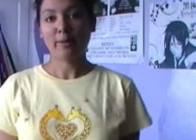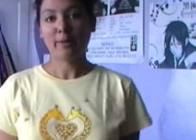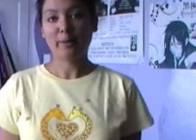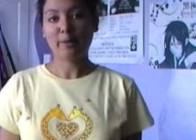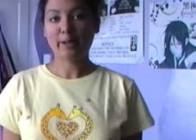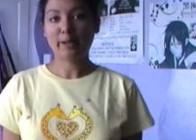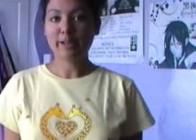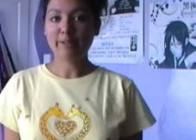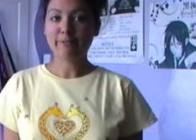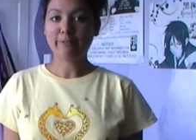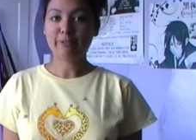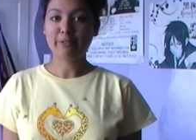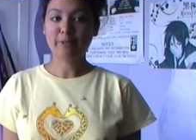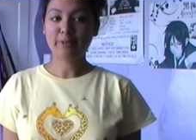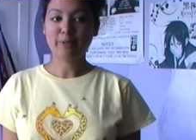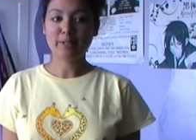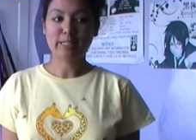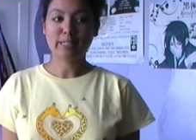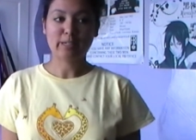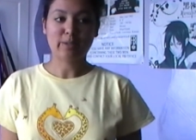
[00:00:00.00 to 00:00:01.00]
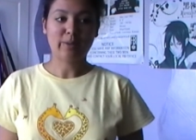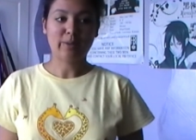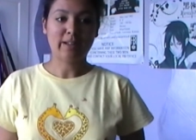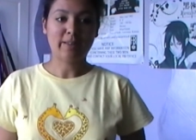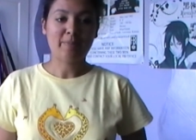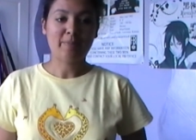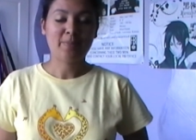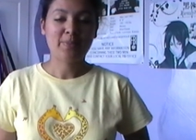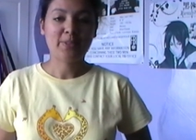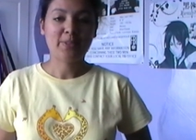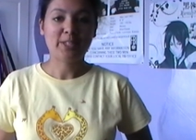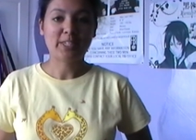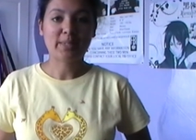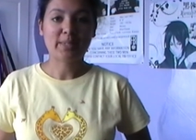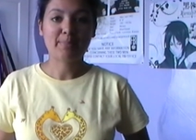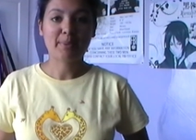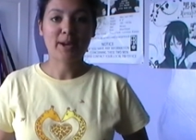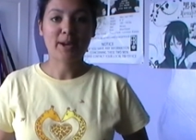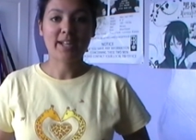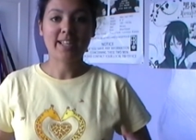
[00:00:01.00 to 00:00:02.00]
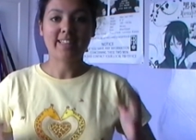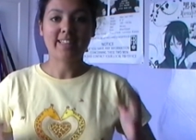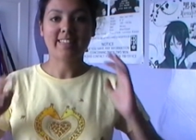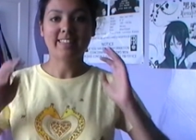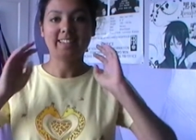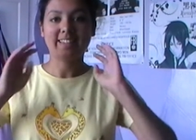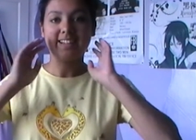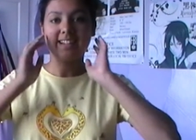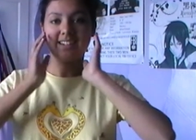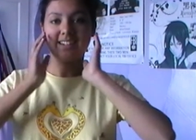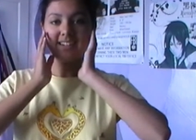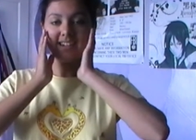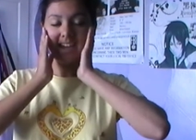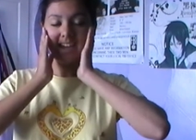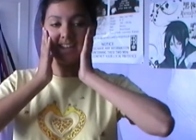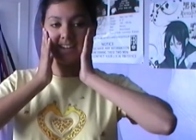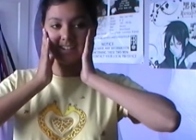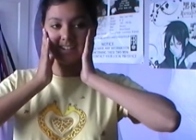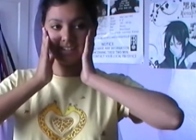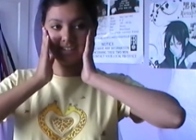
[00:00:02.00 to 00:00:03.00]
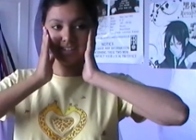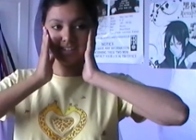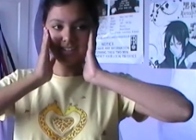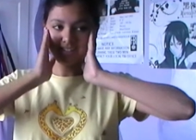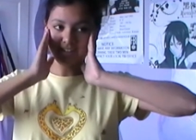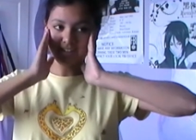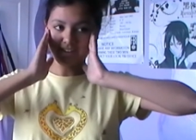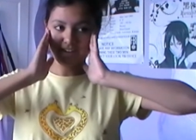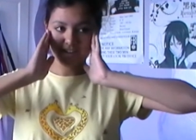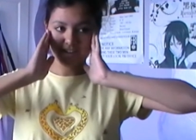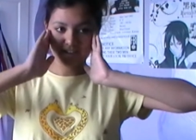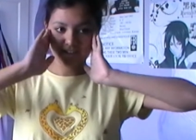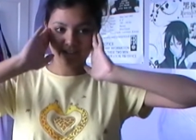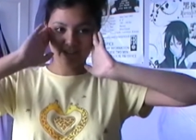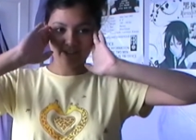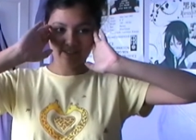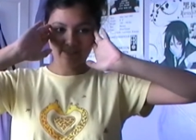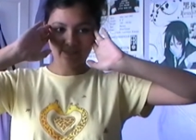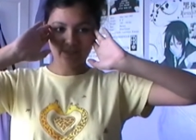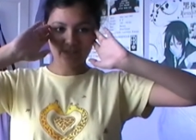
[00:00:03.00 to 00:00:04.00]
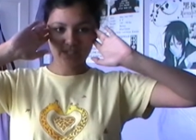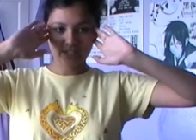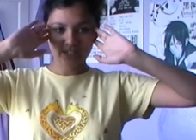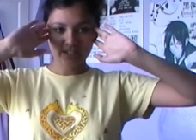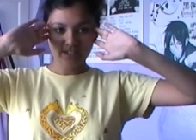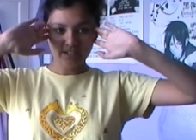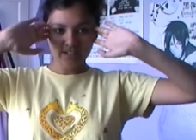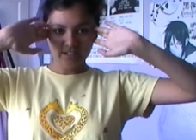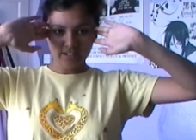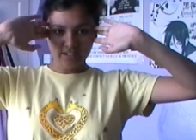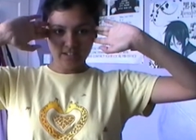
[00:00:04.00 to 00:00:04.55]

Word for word: looking forward to it, despite the intense nerves.